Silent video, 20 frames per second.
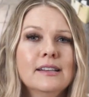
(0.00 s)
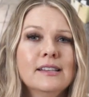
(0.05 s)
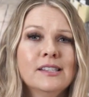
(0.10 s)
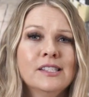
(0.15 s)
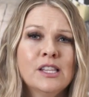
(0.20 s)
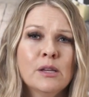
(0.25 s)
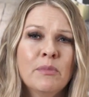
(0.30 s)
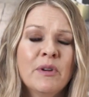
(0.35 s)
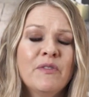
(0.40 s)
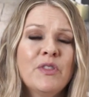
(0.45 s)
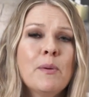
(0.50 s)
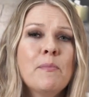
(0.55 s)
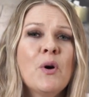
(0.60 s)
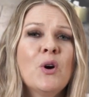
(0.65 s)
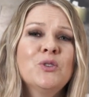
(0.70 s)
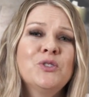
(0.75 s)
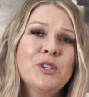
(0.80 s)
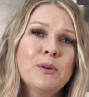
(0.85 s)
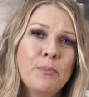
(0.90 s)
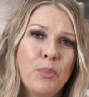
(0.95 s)
Some of the
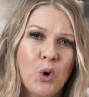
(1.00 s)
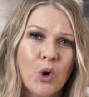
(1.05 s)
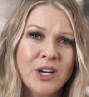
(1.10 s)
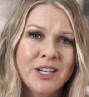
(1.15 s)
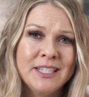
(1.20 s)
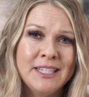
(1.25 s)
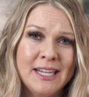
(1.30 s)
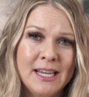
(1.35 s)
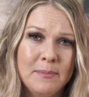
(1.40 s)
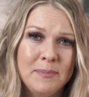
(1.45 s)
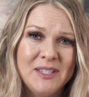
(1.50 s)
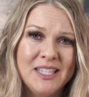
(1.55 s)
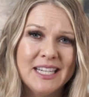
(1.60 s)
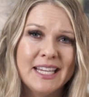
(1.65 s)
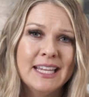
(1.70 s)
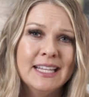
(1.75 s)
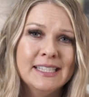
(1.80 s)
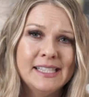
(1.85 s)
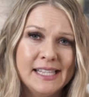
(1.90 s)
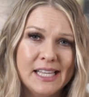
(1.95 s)
most important tips to
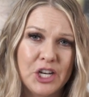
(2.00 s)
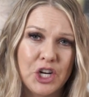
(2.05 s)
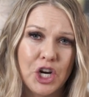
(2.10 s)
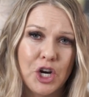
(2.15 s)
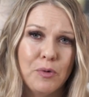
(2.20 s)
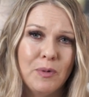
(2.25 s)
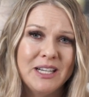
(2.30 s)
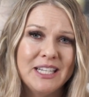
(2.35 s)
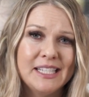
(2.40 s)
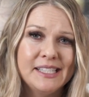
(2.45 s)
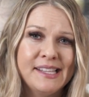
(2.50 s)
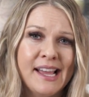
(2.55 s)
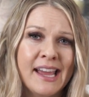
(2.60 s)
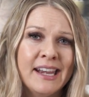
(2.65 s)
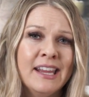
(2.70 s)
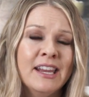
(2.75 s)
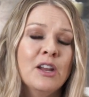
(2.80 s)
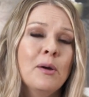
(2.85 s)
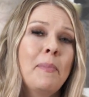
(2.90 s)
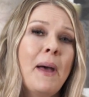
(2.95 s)
consider when
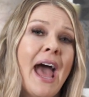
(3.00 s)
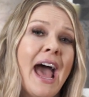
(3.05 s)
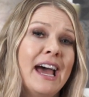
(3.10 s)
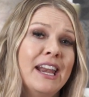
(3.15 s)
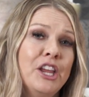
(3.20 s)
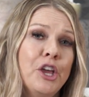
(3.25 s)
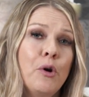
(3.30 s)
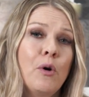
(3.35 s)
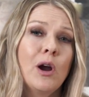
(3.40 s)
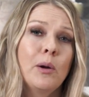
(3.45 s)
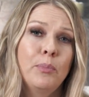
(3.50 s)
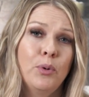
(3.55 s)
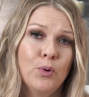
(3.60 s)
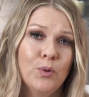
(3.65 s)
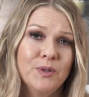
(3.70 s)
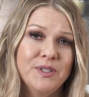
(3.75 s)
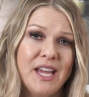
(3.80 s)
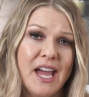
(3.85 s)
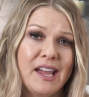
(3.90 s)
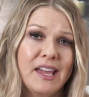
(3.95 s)
designing a patio or
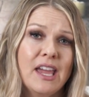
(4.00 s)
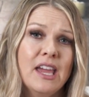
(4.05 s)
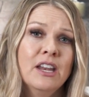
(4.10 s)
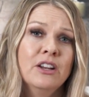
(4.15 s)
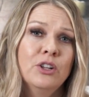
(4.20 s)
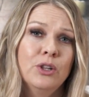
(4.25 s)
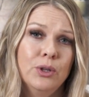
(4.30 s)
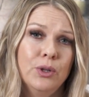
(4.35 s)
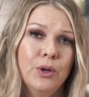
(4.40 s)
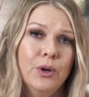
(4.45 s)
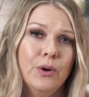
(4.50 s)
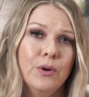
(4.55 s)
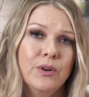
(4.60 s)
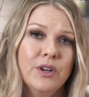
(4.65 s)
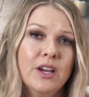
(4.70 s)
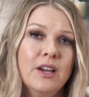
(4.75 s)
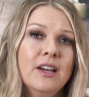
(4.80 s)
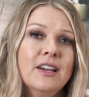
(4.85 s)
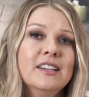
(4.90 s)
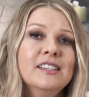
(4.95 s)
pool deck include